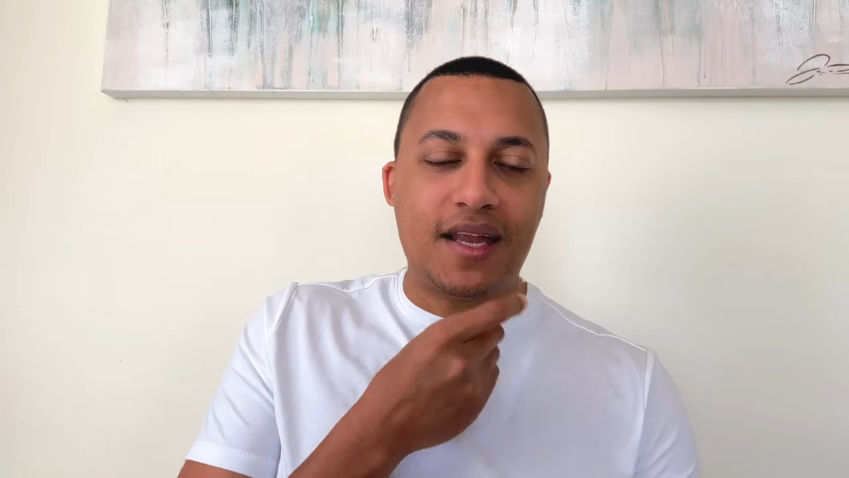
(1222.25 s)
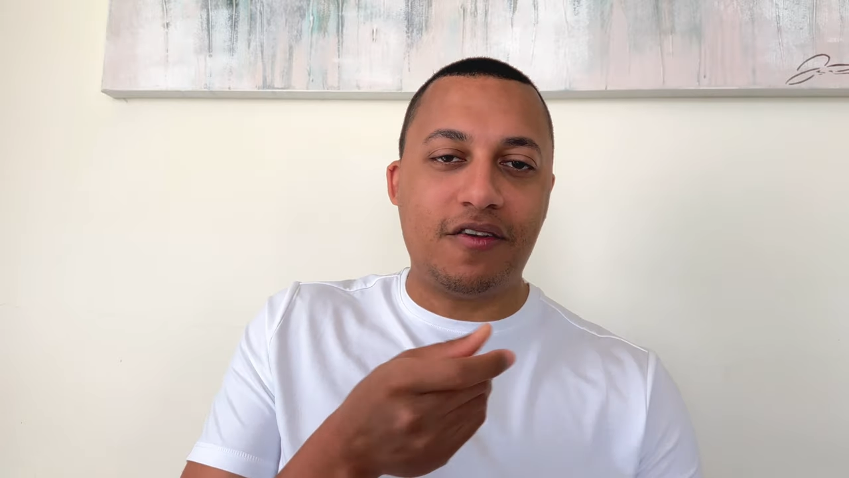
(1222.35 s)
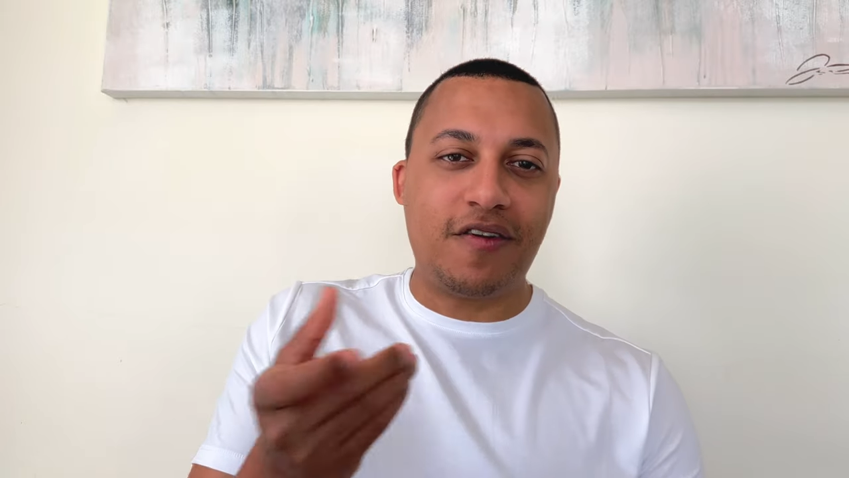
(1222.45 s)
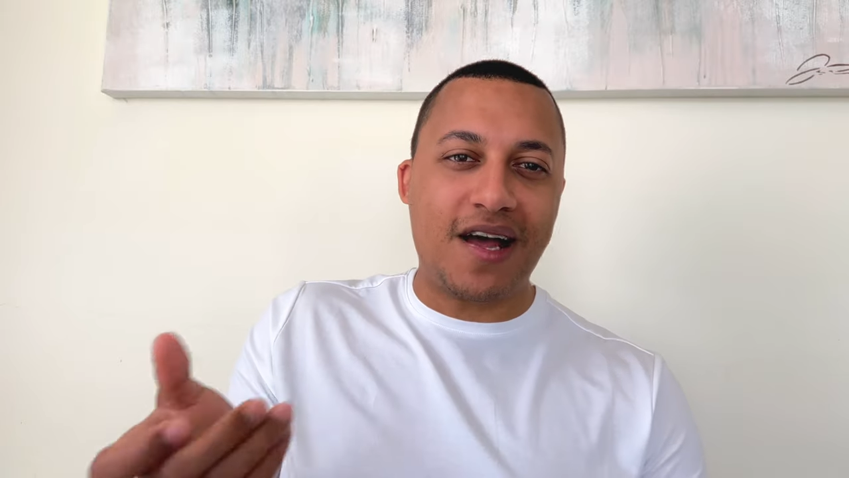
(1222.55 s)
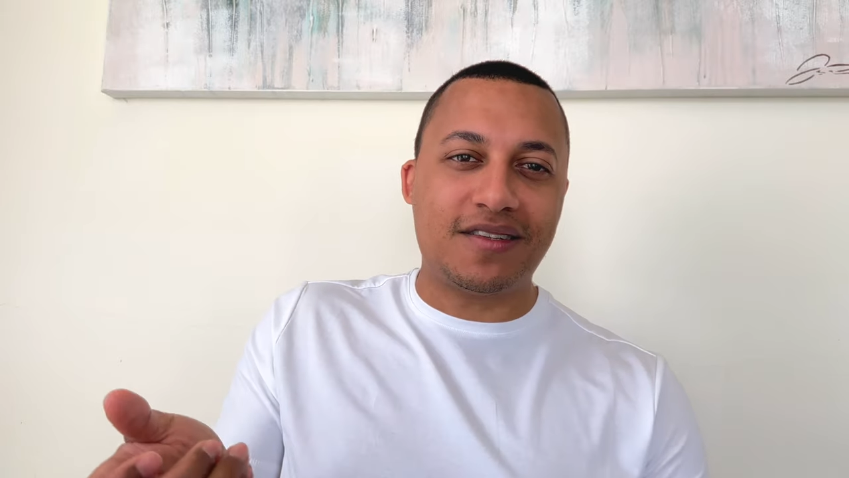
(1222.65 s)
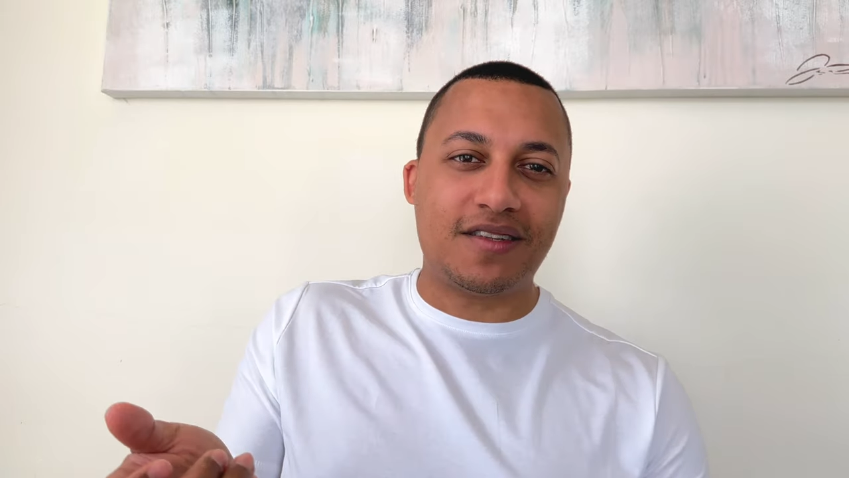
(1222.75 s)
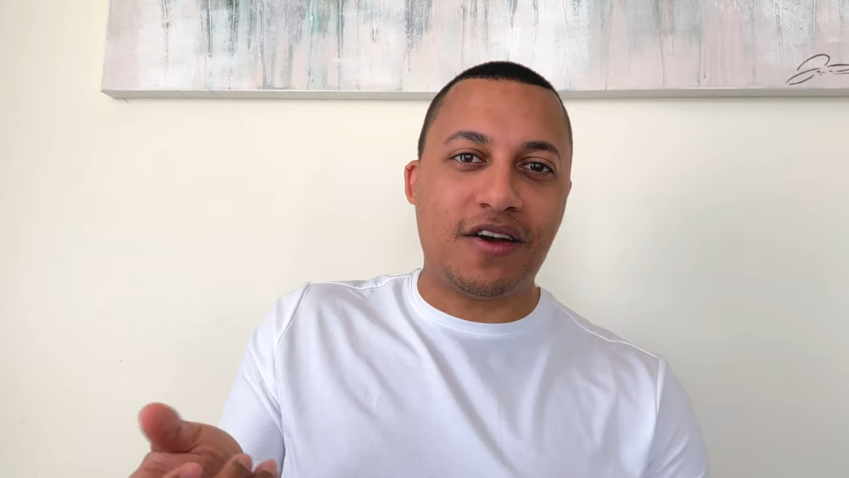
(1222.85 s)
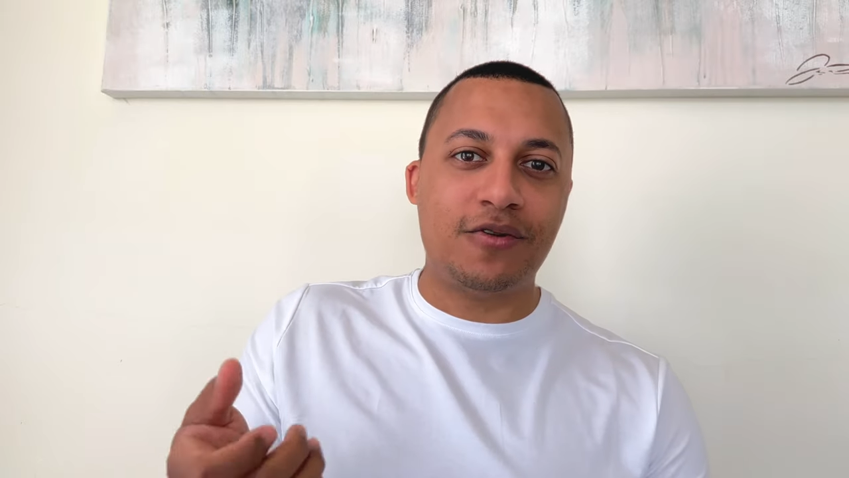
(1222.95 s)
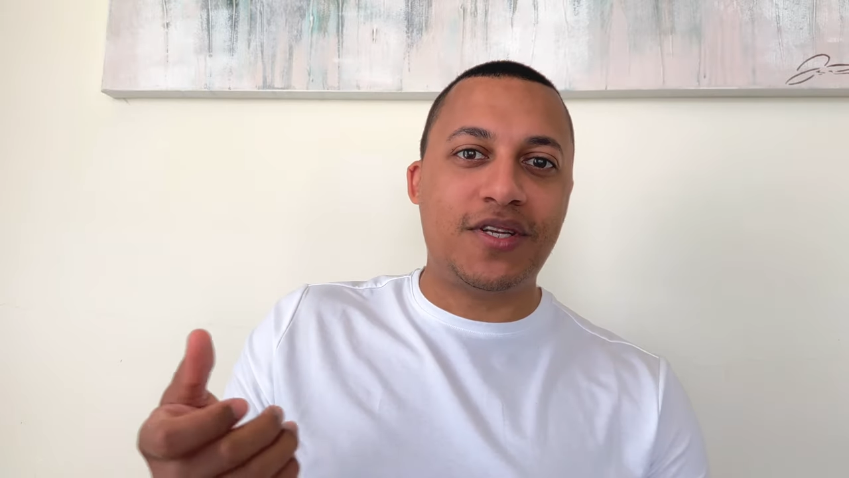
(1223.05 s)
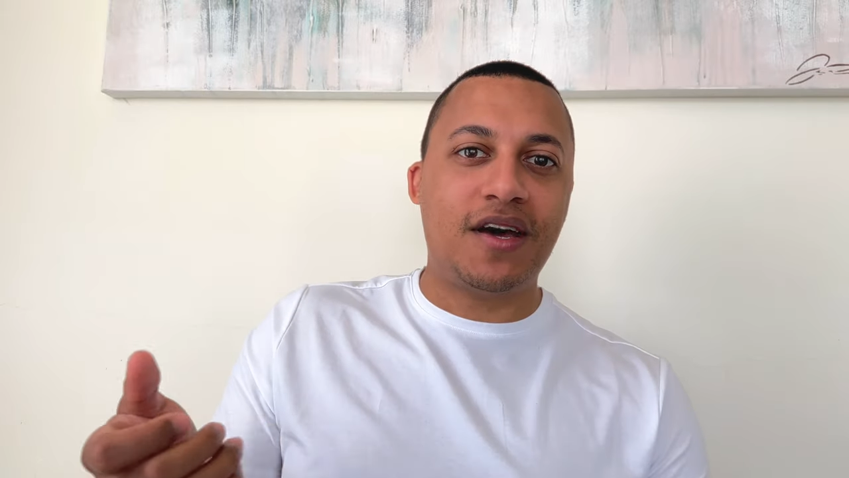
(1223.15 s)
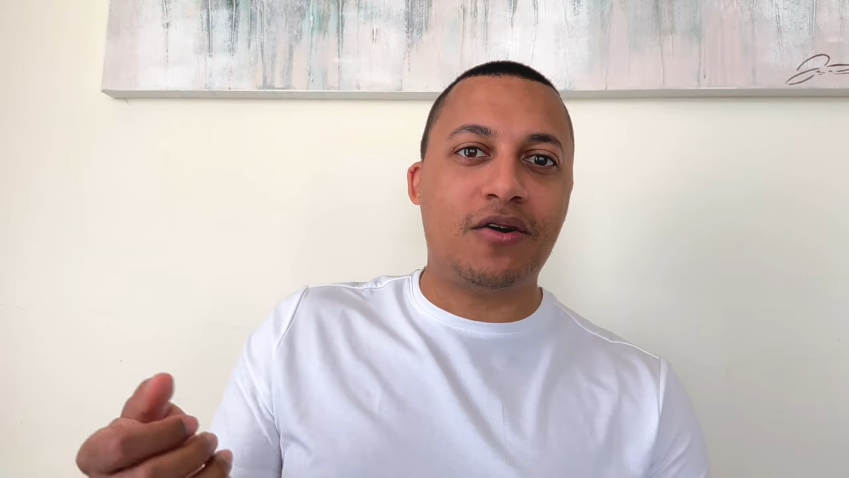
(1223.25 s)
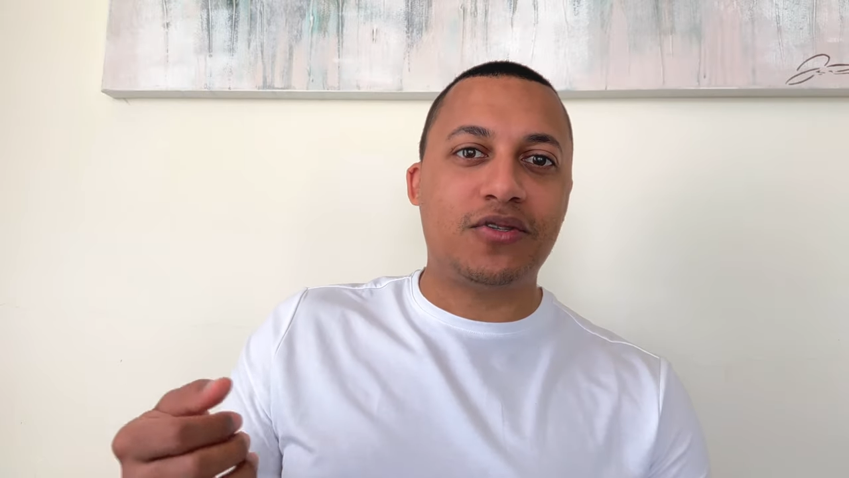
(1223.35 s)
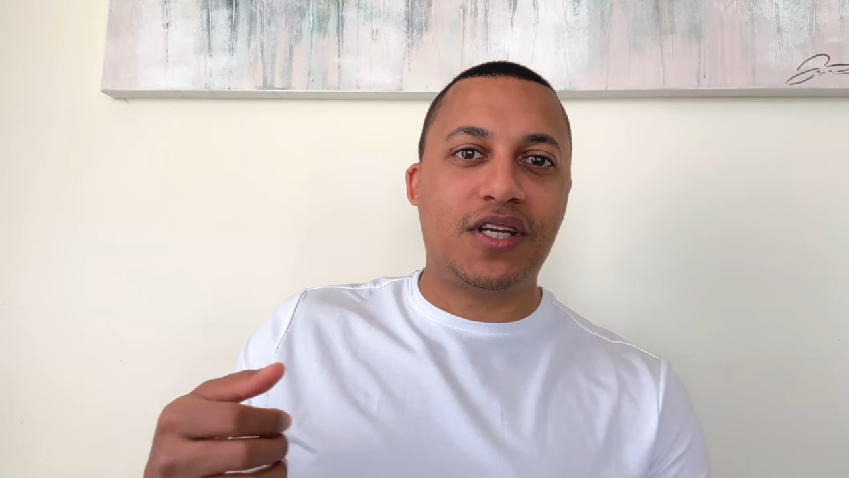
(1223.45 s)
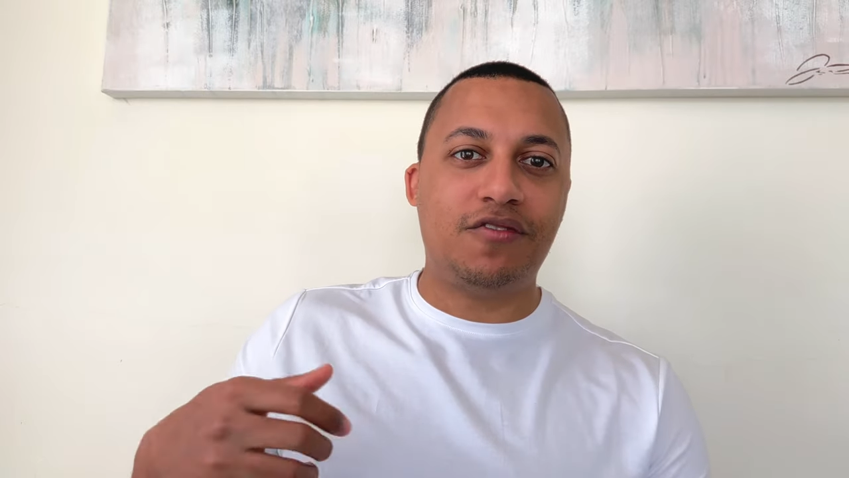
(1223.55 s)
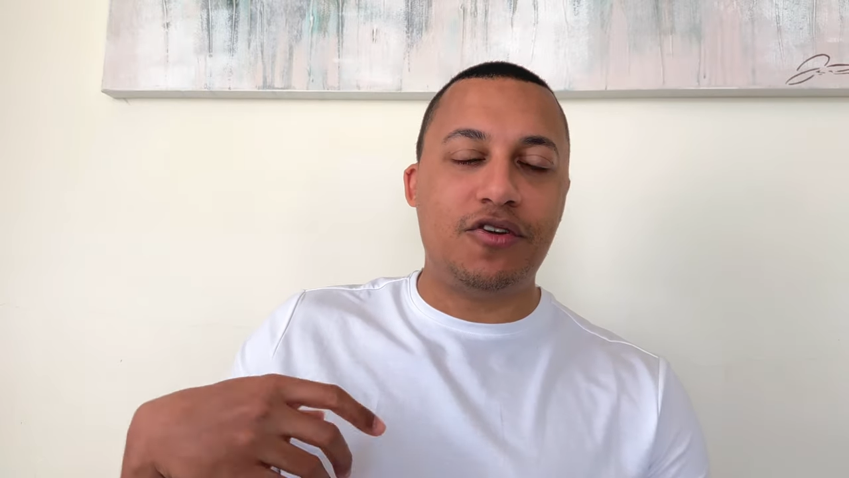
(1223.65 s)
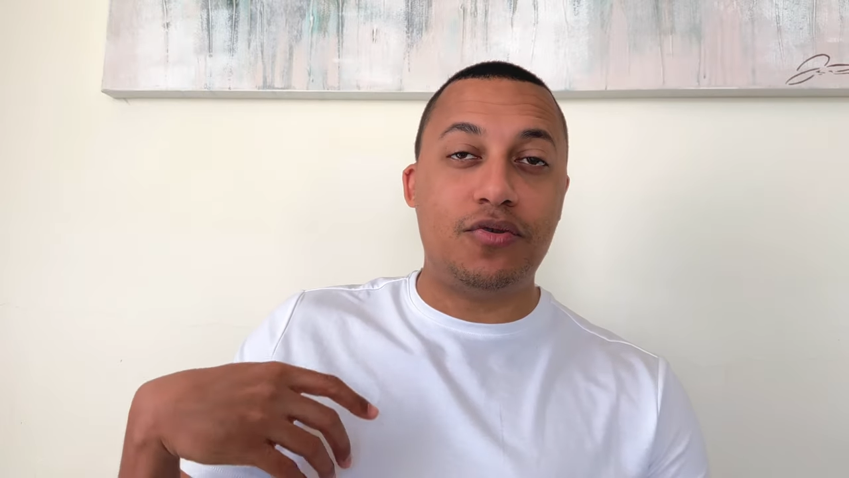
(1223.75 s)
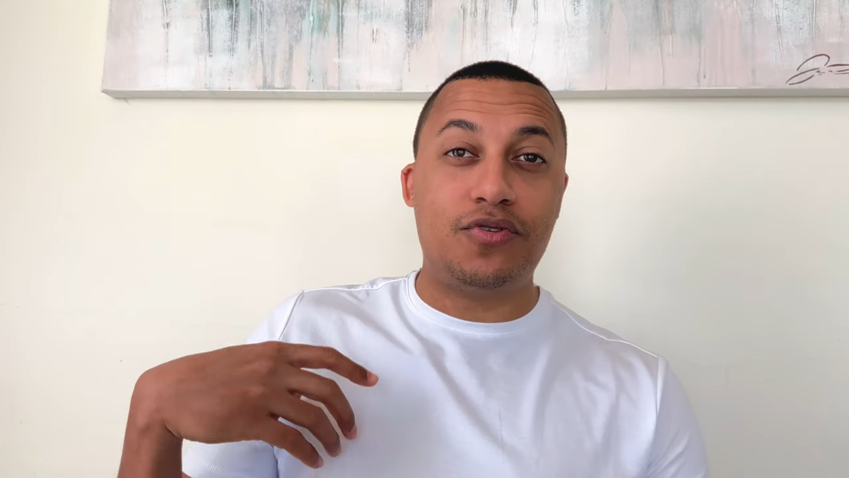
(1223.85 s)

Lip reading: and the fact that the hotels give you